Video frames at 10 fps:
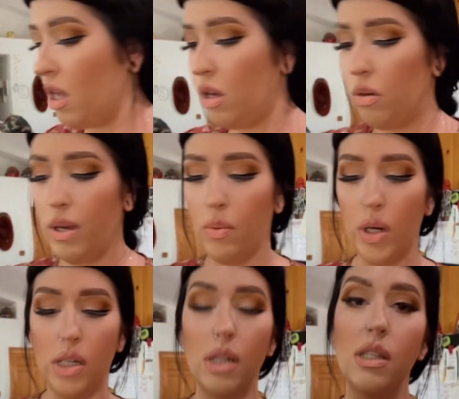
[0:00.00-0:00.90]
We
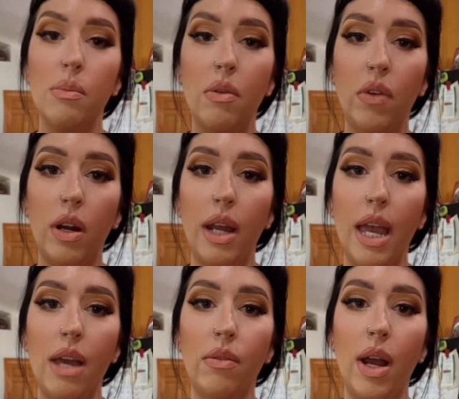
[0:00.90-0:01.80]
worked on some of our
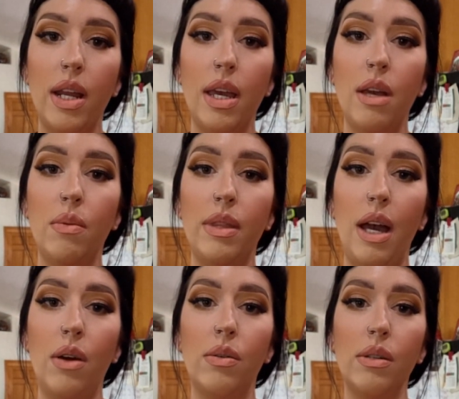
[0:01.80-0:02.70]
handwriting with
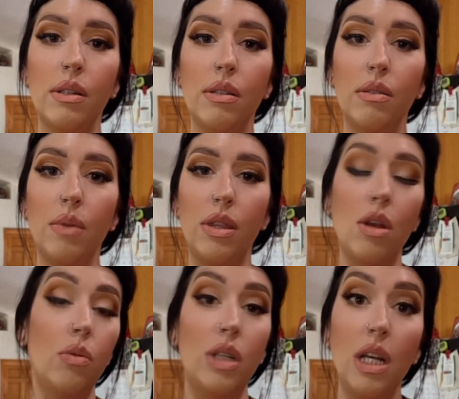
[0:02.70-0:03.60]

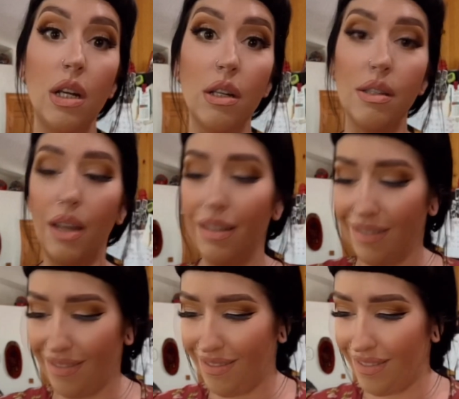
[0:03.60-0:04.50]
no tears.
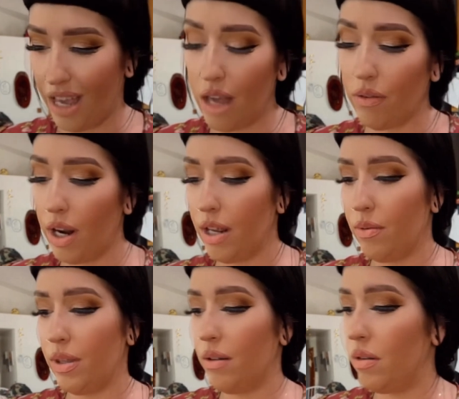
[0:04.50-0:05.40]
handwriting
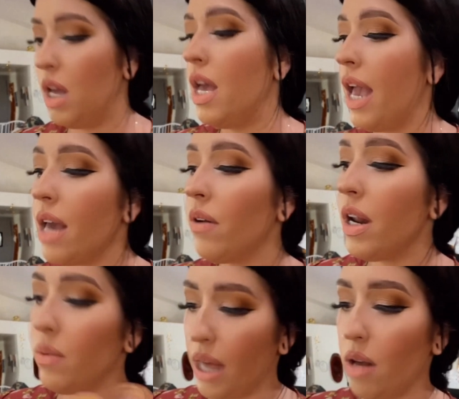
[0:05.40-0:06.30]

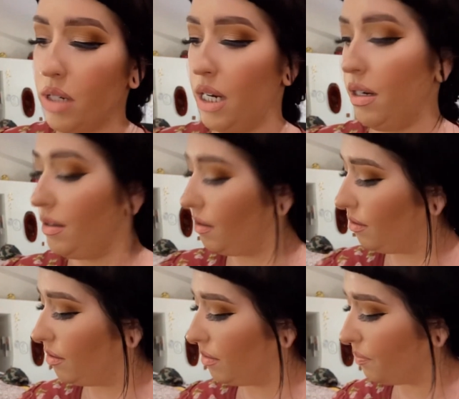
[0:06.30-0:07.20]
without tears.
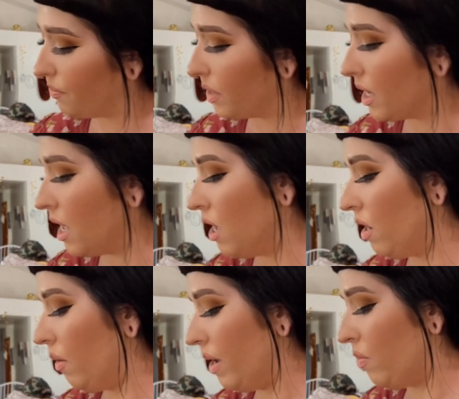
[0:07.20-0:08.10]

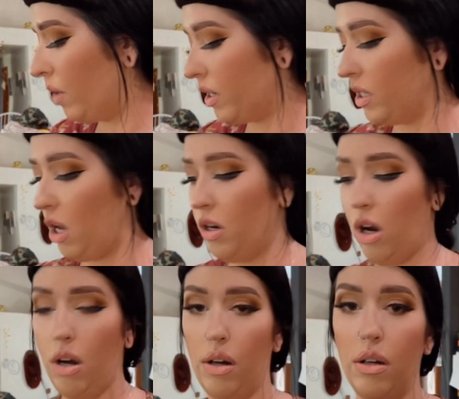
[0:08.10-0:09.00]
We worked on
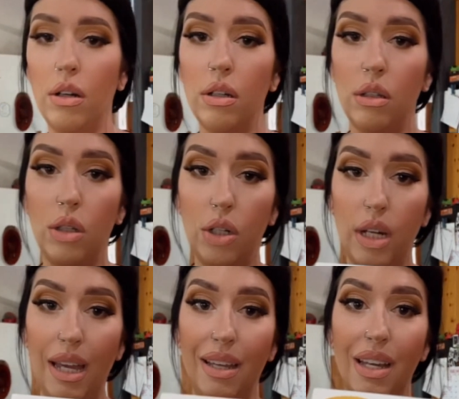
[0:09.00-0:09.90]
our
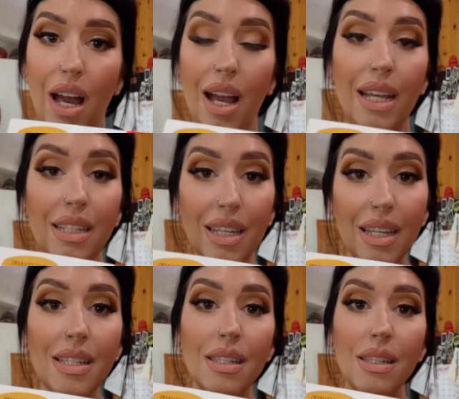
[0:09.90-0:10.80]
learning
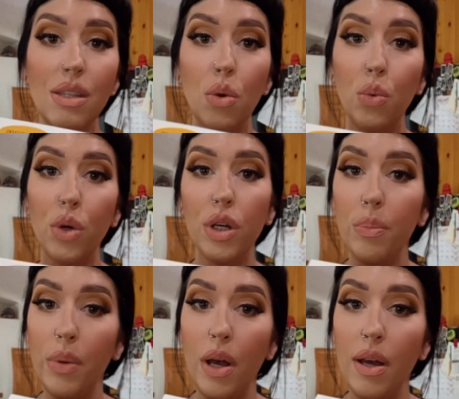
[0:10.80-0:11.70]
kindness
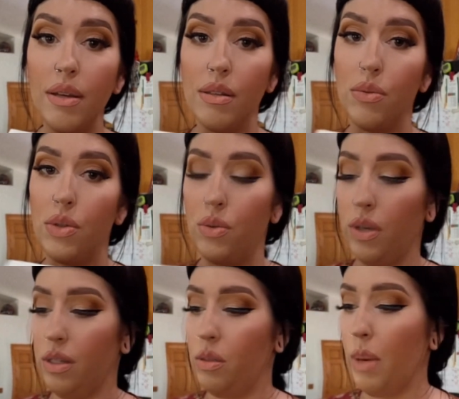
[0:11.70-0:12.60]
workbook. This one's
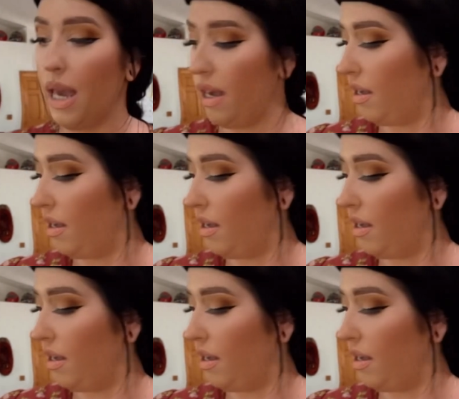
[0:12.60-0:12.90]
really sweet.